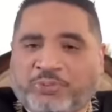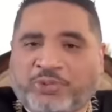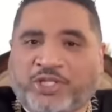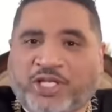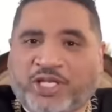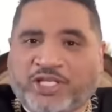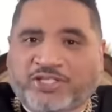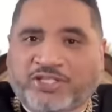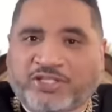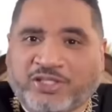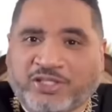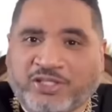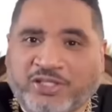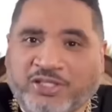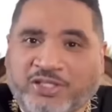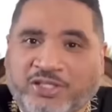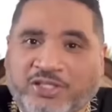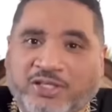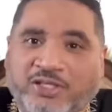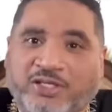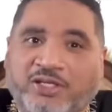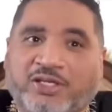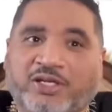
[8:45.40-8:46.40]
prediction.
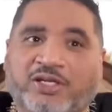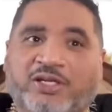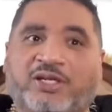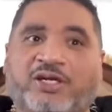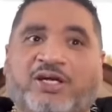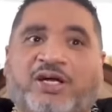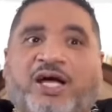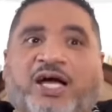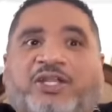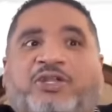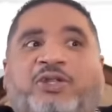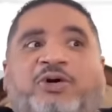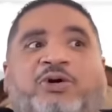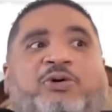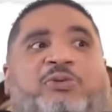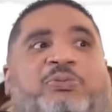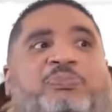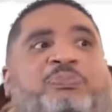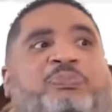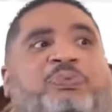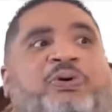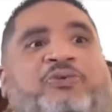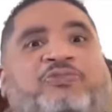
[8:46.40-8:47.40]
I know
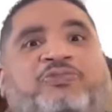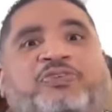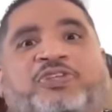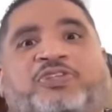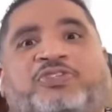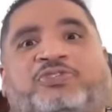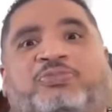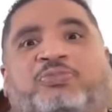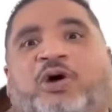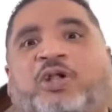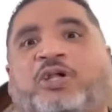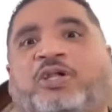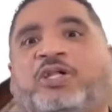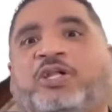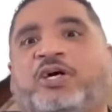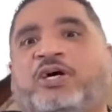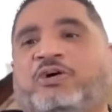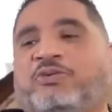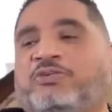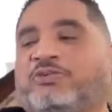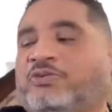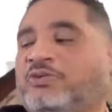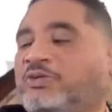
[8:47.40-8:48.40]
Puffy is smart
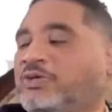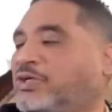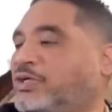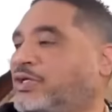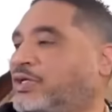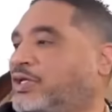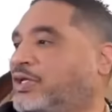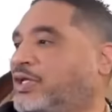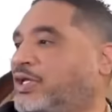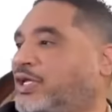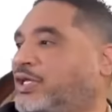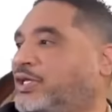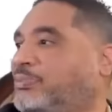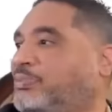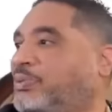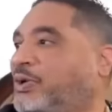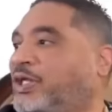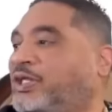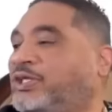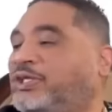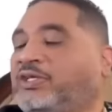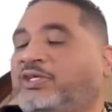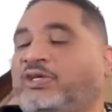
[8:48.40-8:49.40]
enough, and he
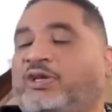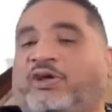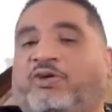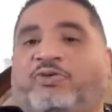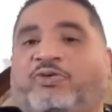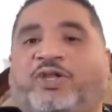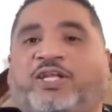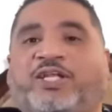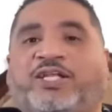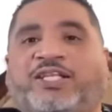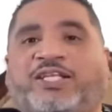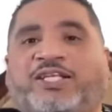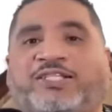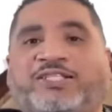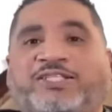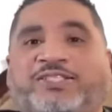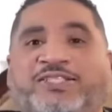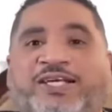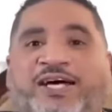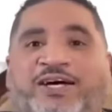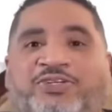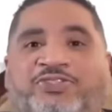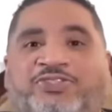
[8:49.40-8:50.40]
probably done already cleaned
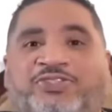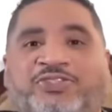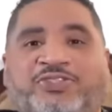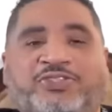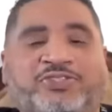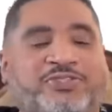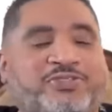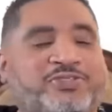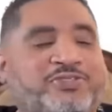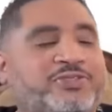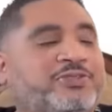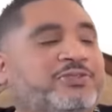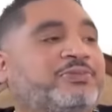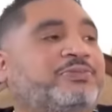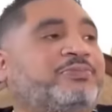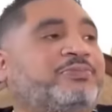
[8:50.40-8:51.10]
his houses.